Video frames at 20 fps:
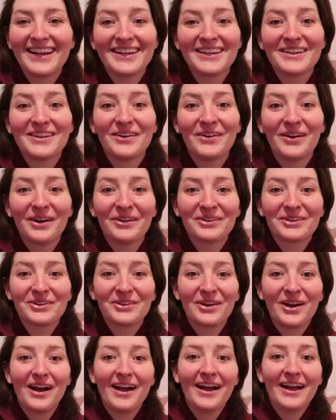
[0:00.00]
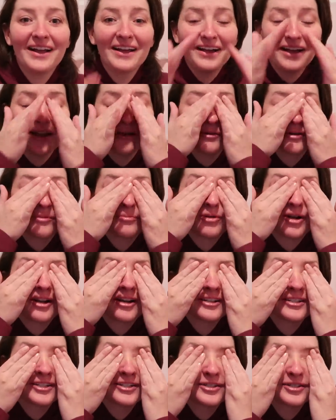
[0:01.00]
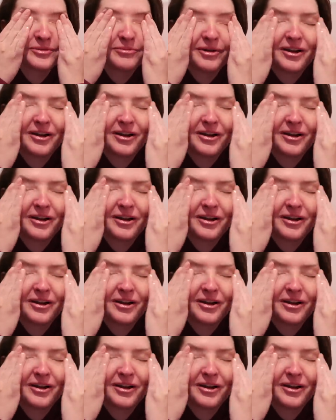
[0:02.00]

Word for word: I didn't know I would cry. I would have brought a tissue